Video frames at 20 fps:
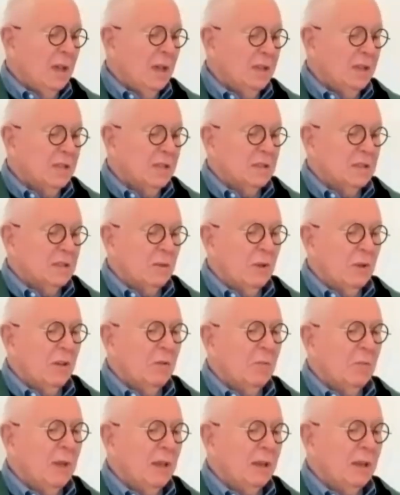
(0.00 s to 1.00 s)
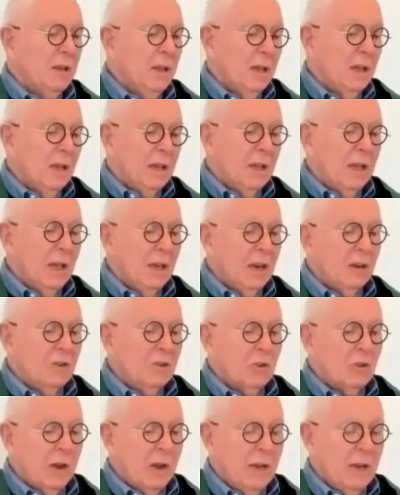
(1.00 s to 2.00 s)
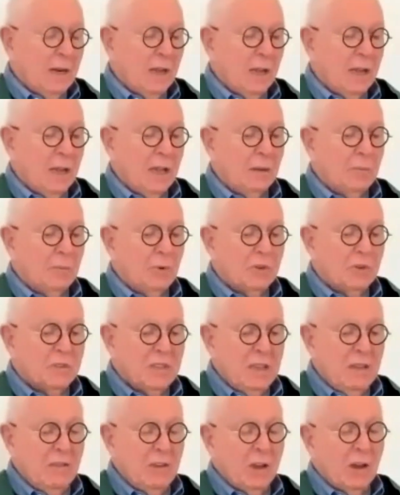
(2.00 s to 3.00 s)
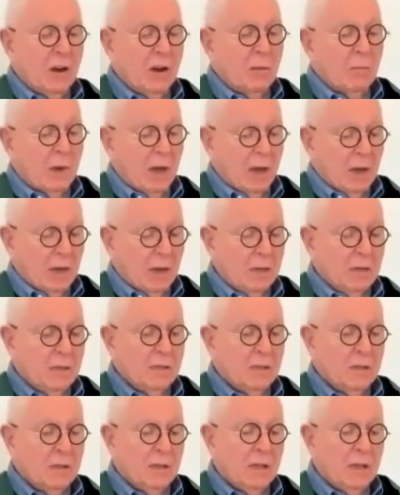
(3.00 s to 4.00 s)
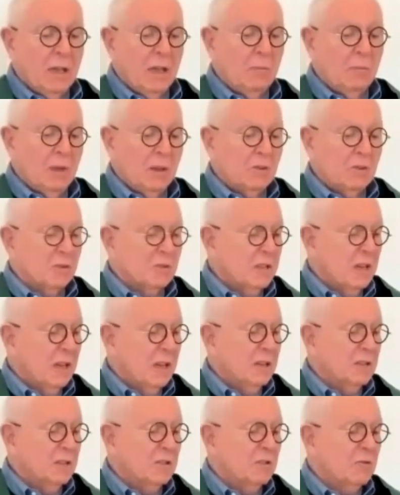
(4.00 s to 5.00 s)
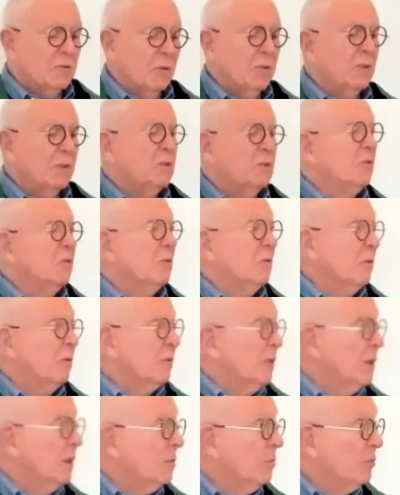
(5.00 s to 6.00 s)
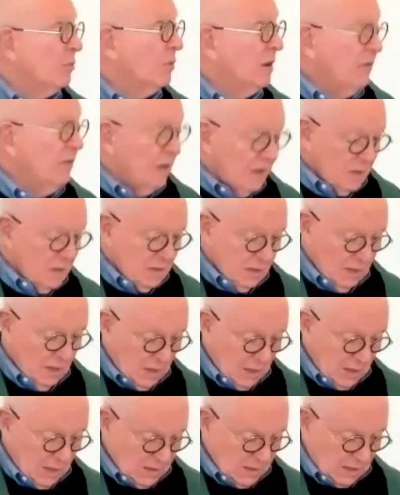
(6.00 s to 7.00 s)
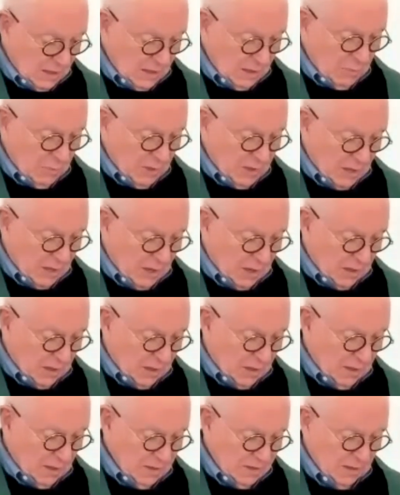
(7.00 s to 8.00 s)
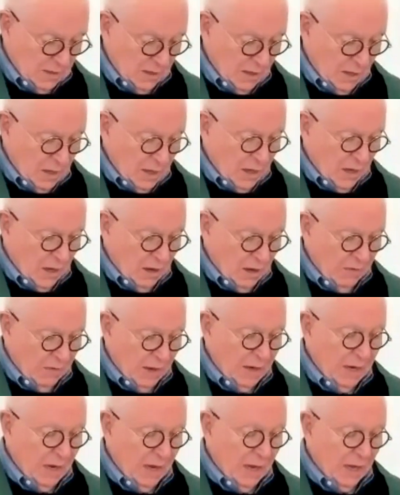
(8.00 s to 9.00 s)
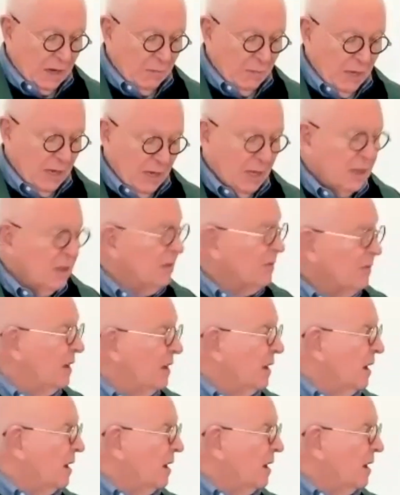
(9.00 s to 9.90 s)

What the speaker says: He says that we have been getting training in perceiving our mind and mental states through the previous Satipatthanas of anatomy and the